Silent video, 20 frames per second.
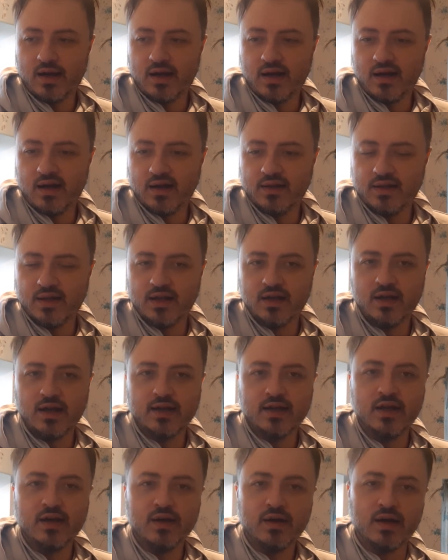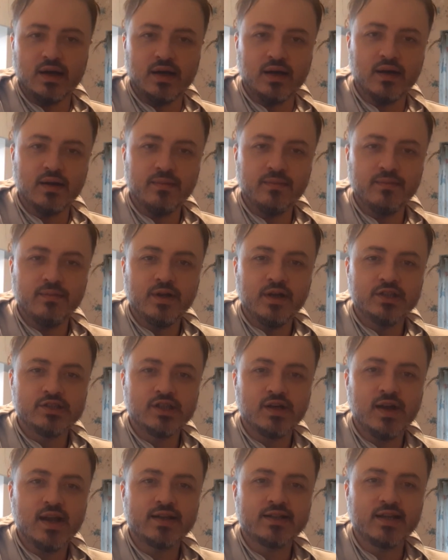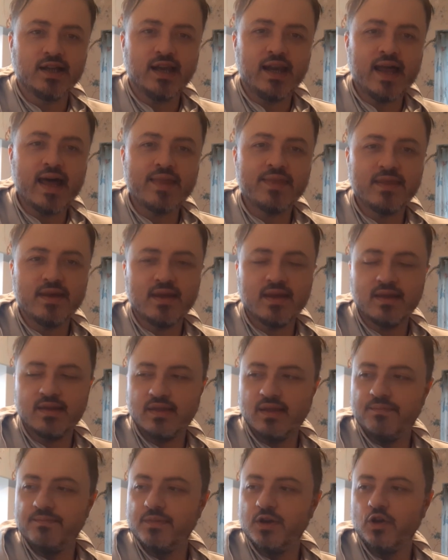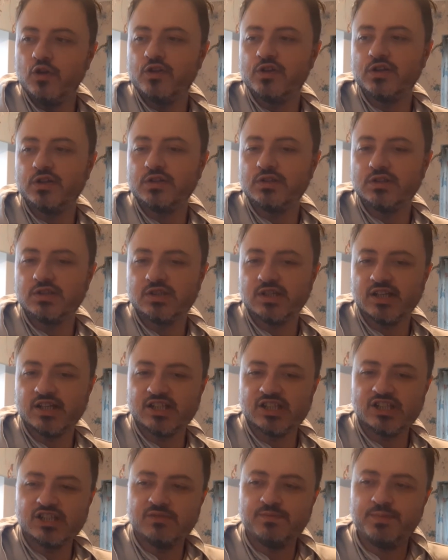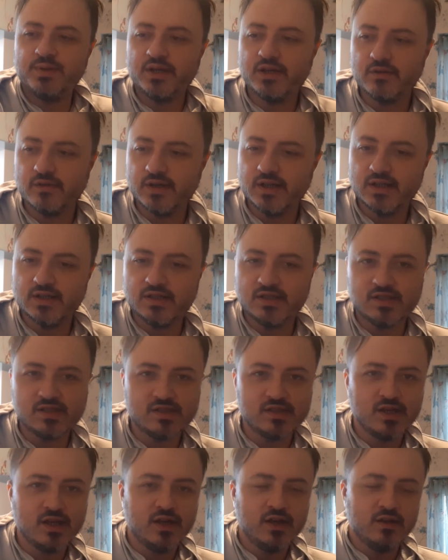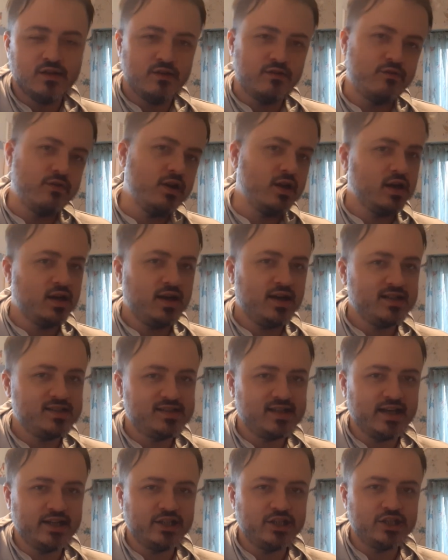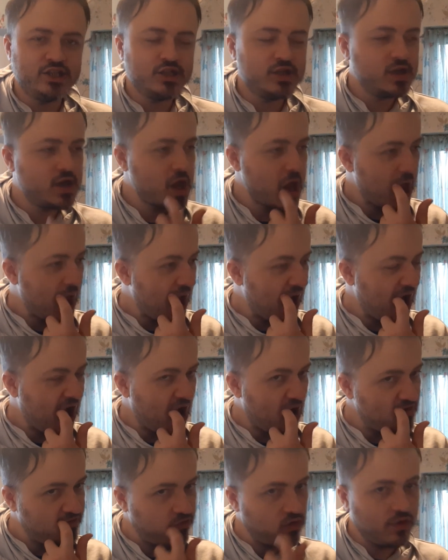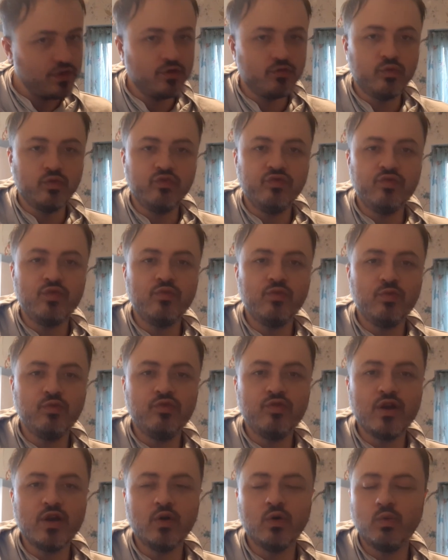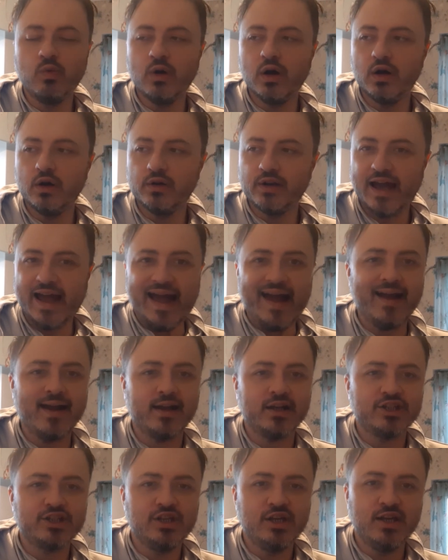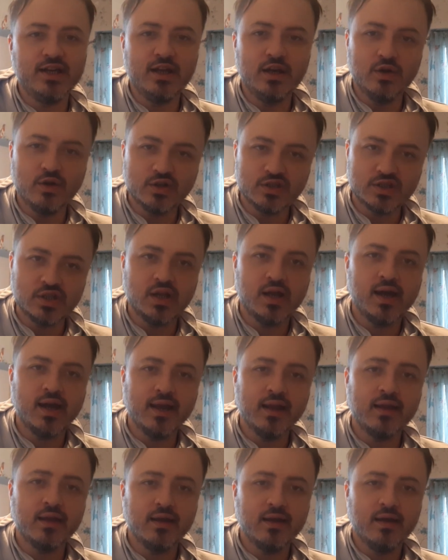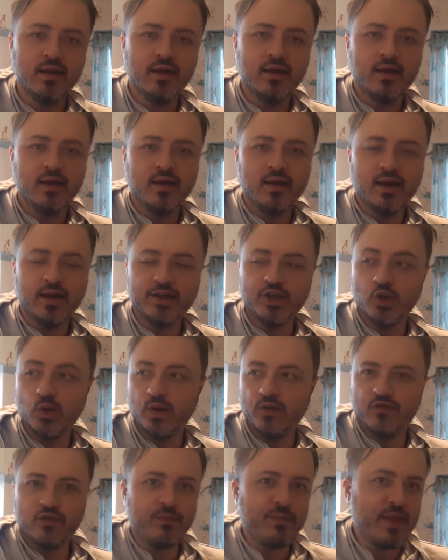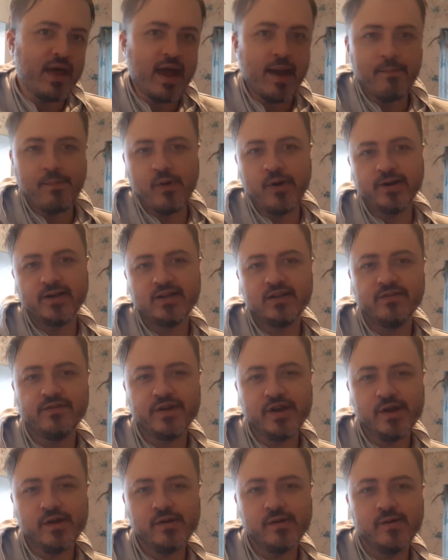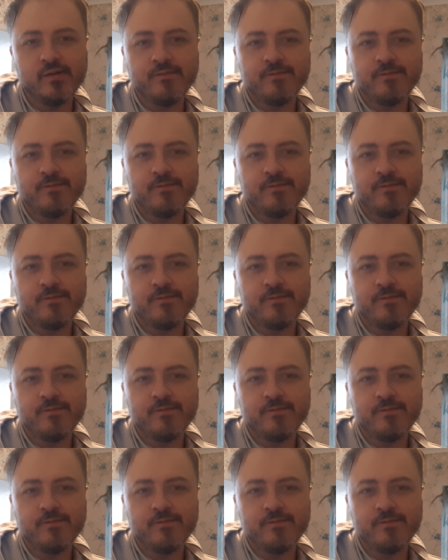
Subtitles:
I think like to let the mutants experience the realization of what the real world actually looks like and do it from their point of view.